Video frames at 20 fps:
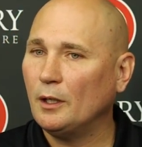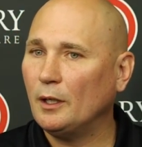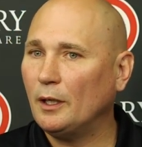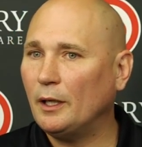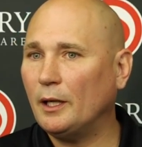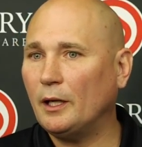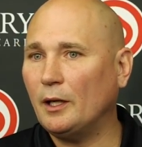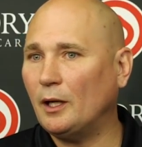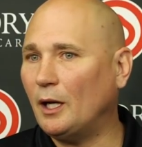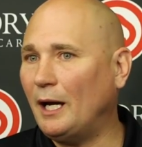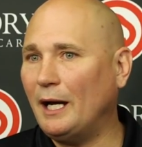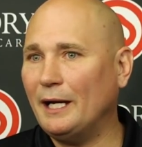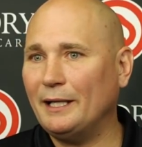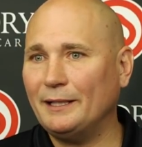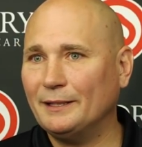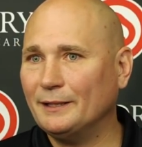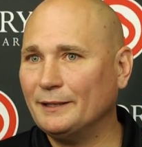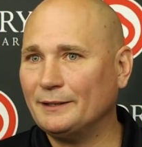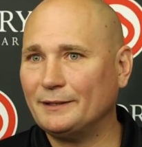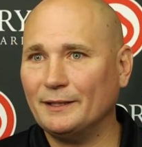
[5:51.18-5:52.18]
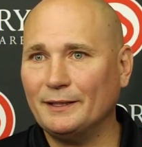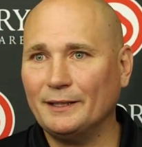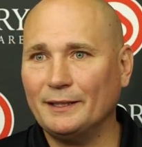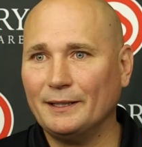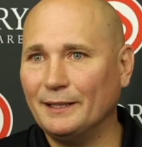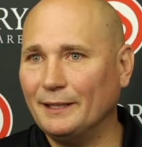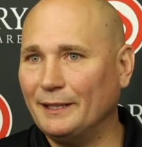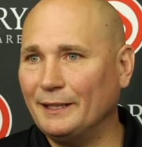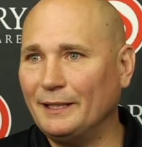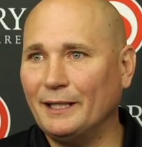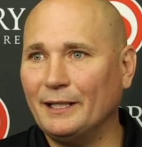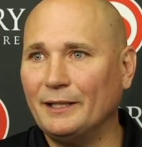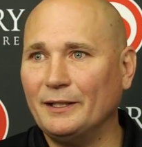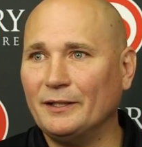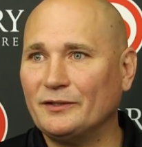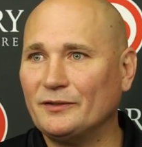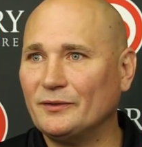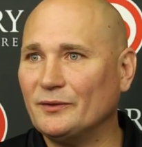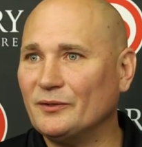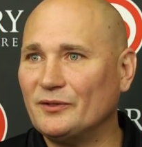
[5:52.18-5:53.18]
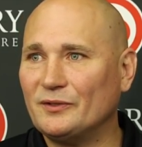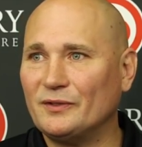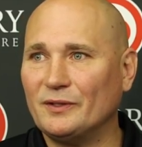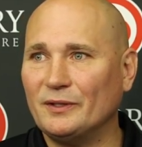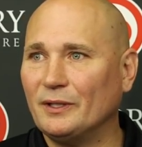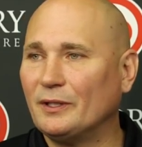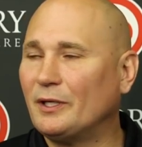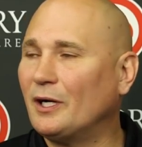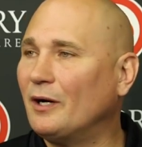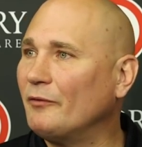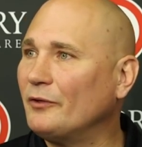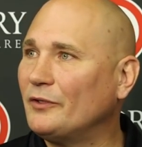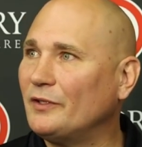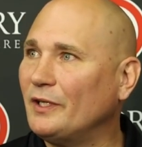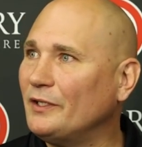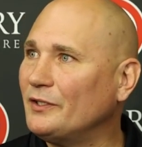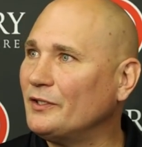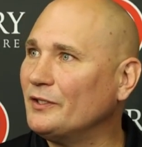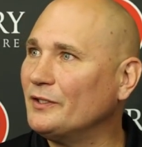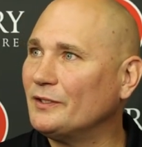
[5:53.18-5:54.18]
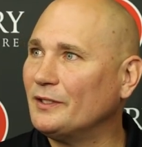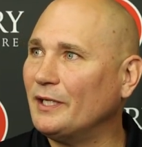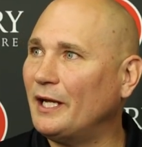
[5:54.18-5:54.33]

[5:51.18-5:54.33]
No, this was conversations,